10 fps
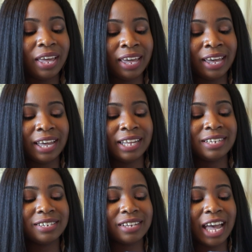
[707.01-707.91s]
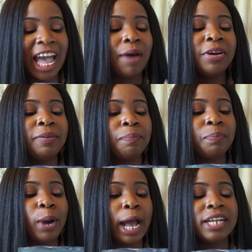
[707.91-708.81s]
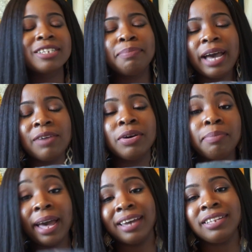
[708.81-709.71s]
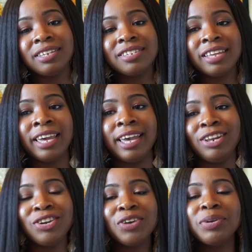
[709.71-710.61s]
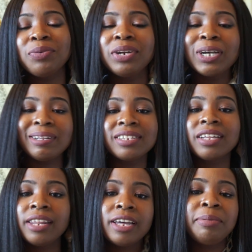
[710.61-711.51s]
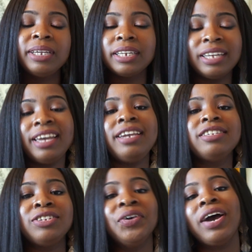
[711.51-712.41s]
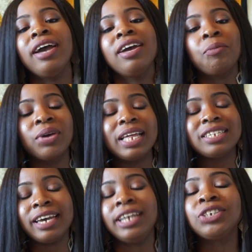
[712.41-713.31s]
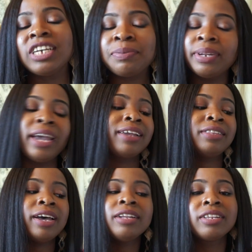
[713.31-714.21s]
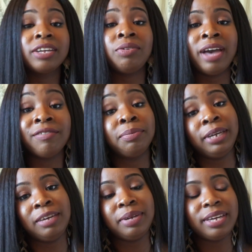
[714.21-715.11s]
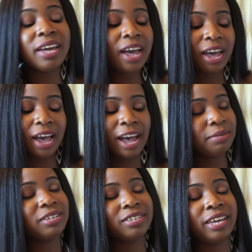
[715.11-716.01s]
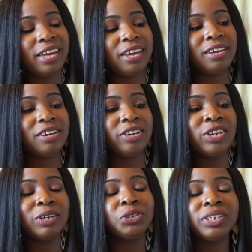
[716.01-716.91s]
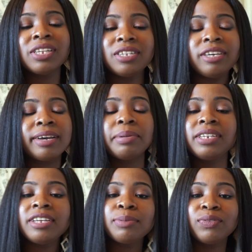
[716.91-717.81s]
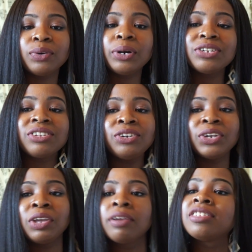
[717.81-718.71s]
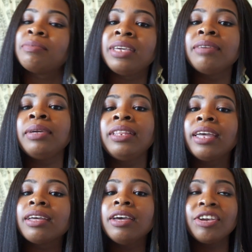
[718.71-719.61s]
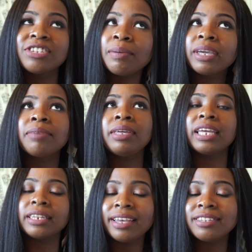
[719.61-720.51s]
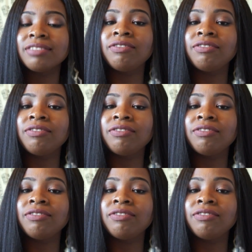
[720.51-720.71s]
And I would probably just buy one pack of this, and you know, when you want to go out to the club, look nice, you know, wear that tight dress but not look like you have a baby, I would say, you know, drink the tea a couple of days before, so you know your stomach can be like nice and